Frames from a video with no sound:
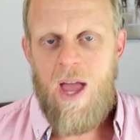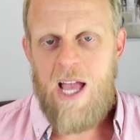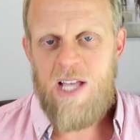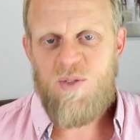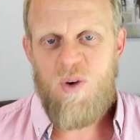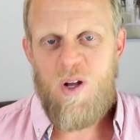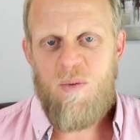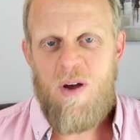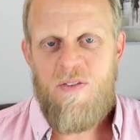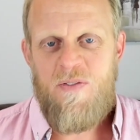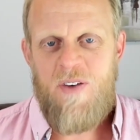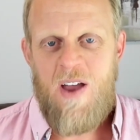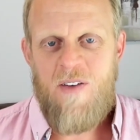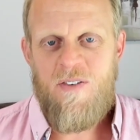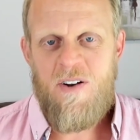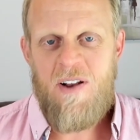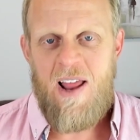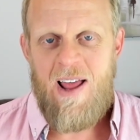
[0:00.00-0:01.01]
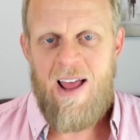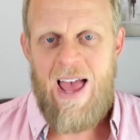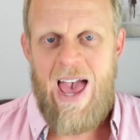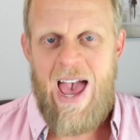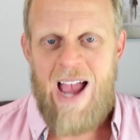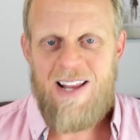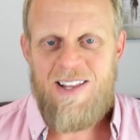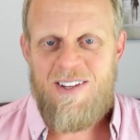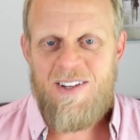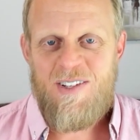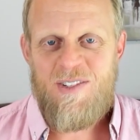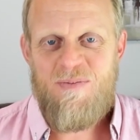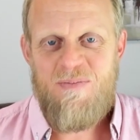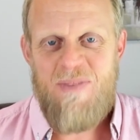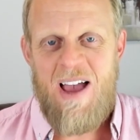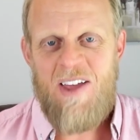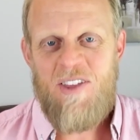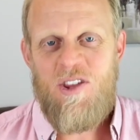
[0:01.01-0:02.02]
As one of my favourite actors,
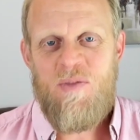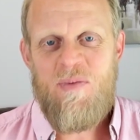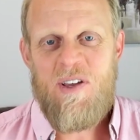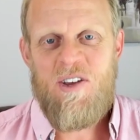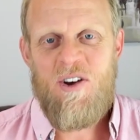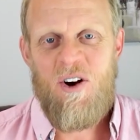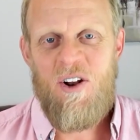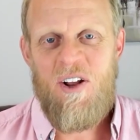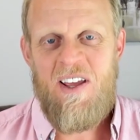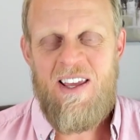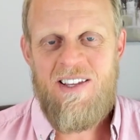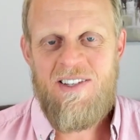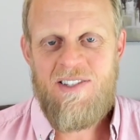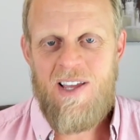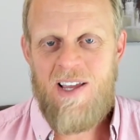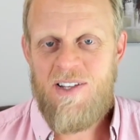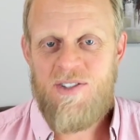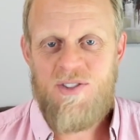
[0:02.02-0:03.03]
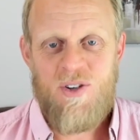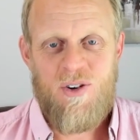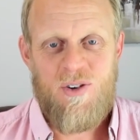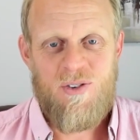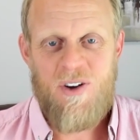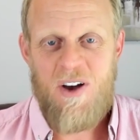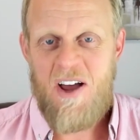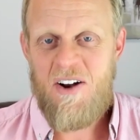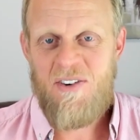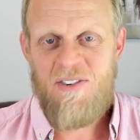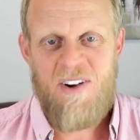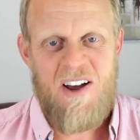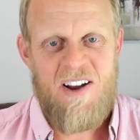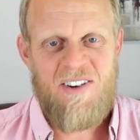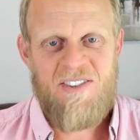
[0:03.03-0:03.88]
Matthew McConaughey, says, alright, alright,